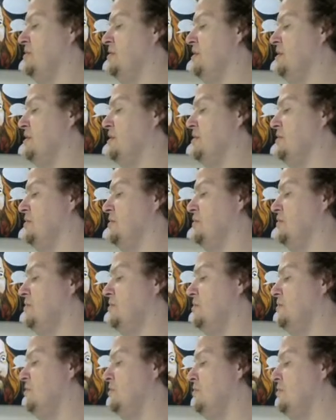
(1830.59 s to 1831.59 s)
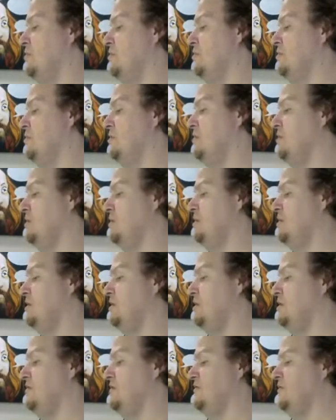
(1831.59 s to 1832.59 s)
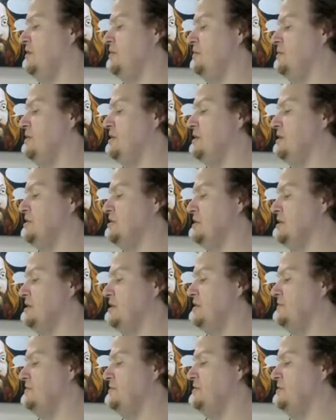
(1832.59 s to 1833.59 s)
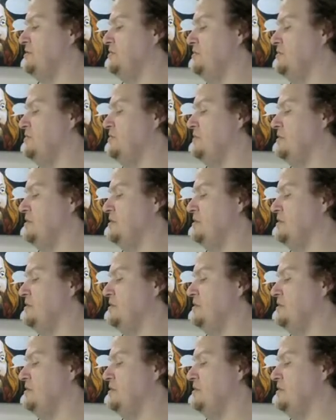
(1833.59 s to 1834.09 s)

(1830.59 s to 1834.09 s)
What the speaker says: Thank you. It's fun because it gives you